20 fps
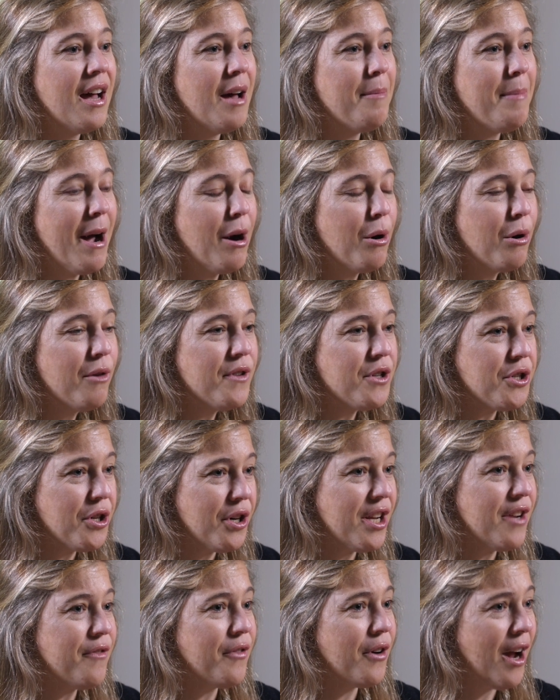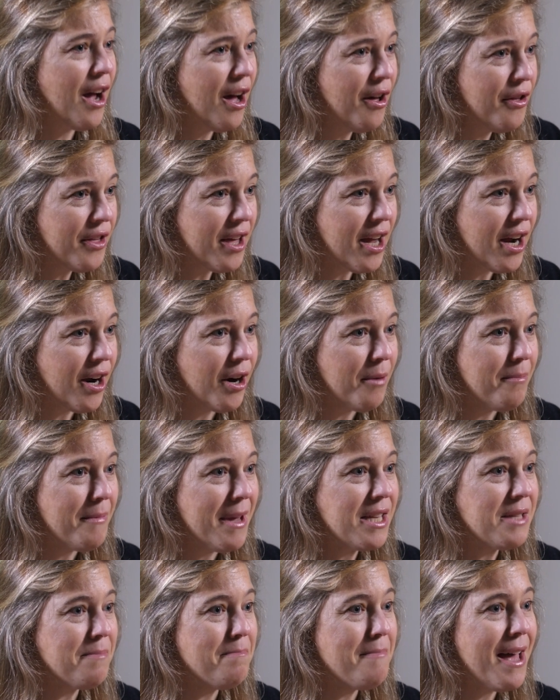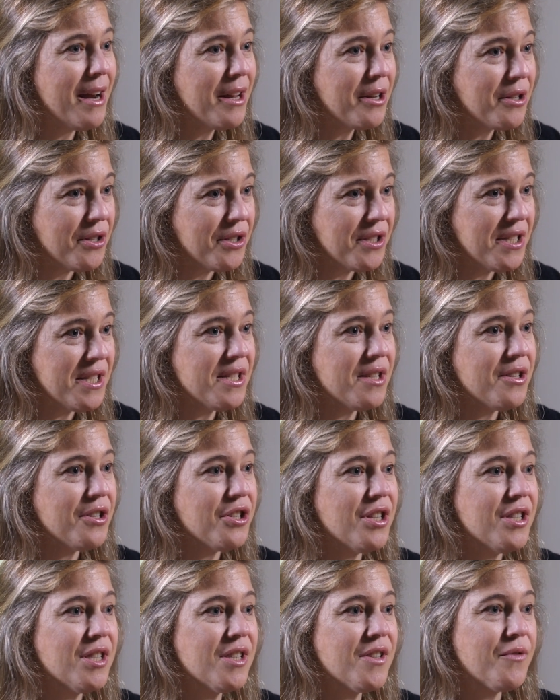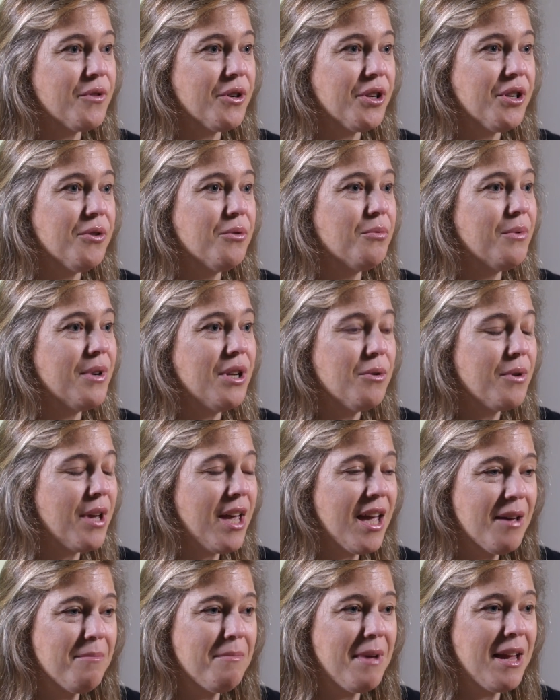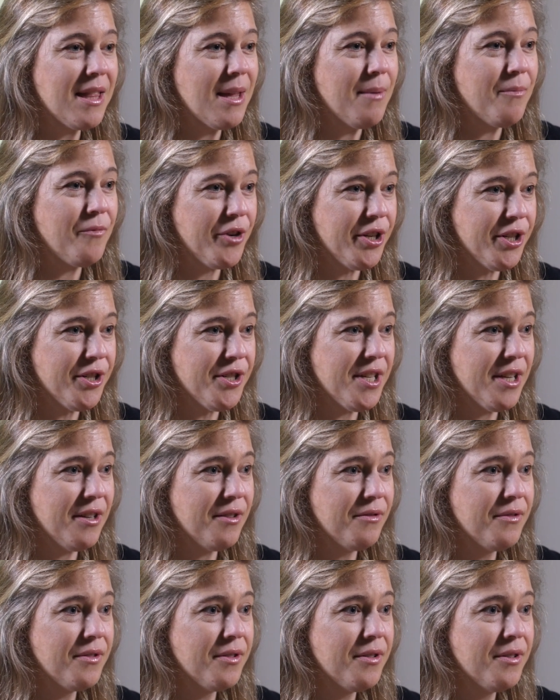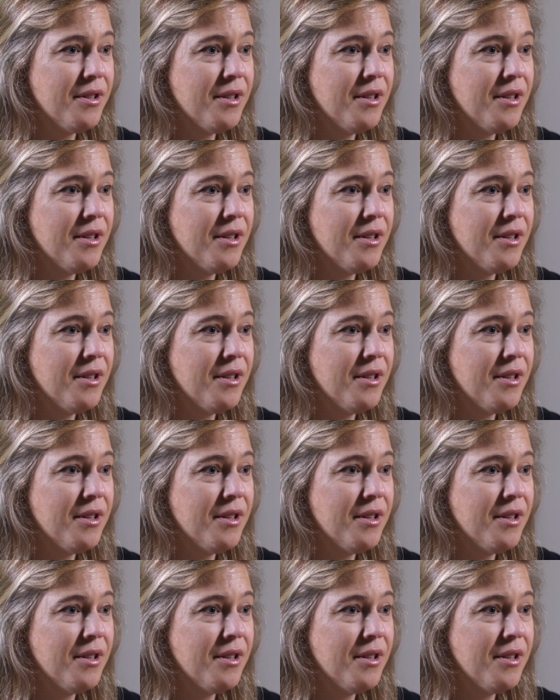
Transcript: A power of attorney for healthcare makes medical decisions for you when you can't make them for yourself.